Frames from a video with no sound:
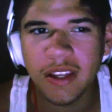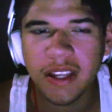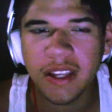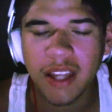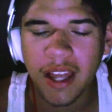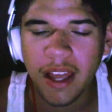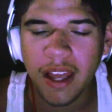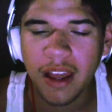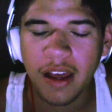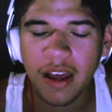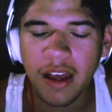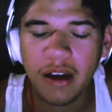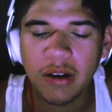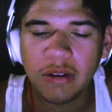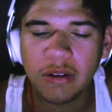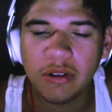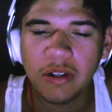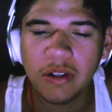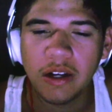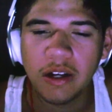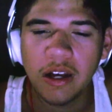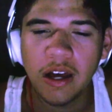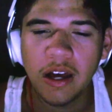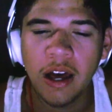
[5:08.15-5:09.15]
I don't like
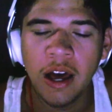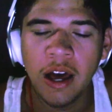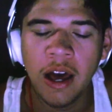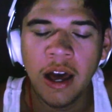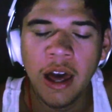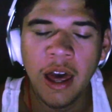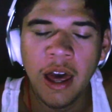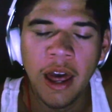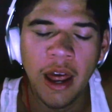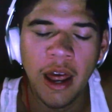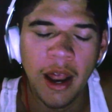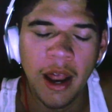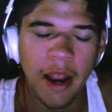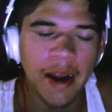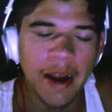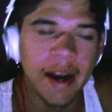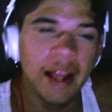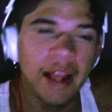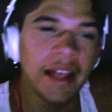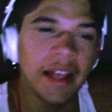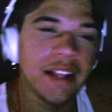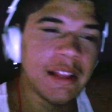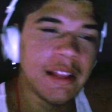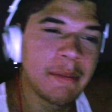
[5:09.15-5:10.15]
how
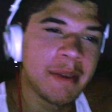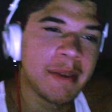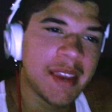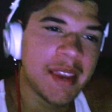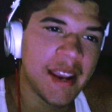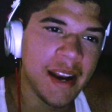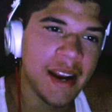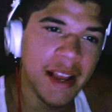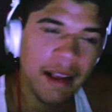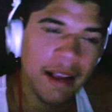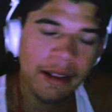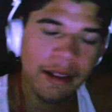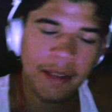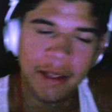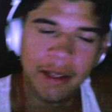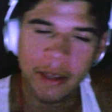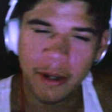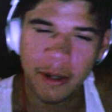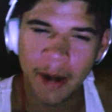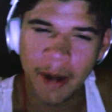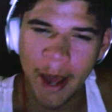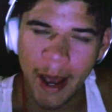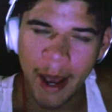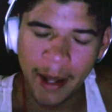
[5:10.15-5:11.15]
and I like the
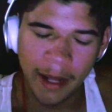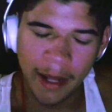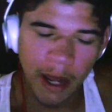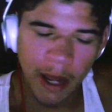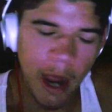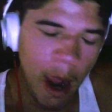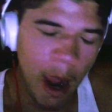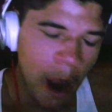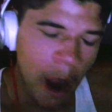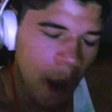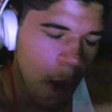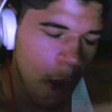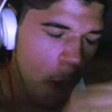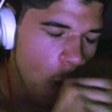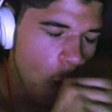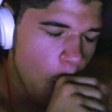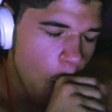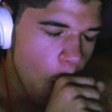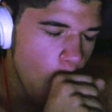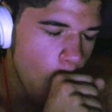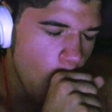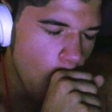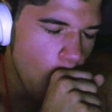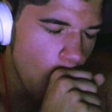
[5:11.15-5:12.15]
beginning of the third act.
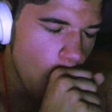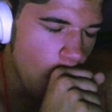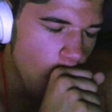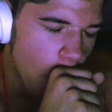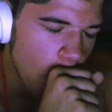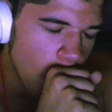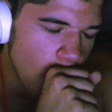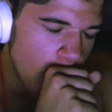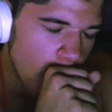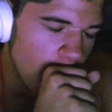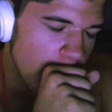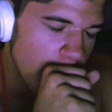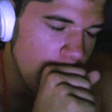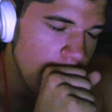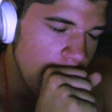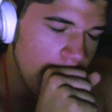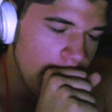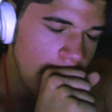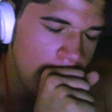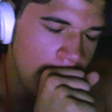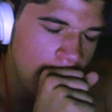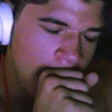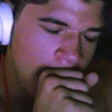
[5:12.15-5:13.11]
Whew.